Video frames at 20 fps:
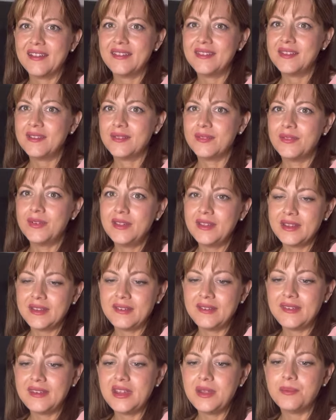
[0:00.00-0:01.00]
It's a really
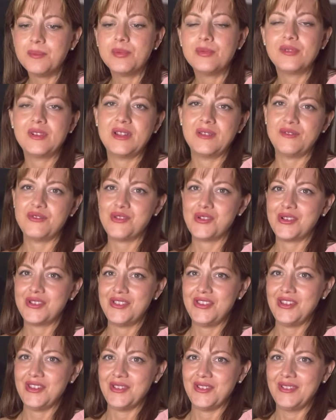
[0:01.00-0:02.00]
deep
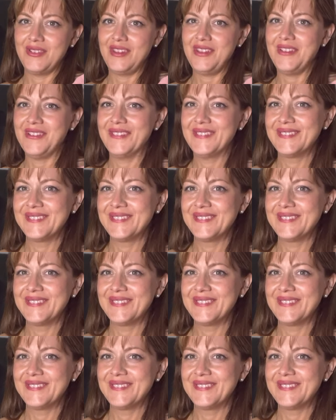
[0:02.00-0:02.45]
reinforced toe too.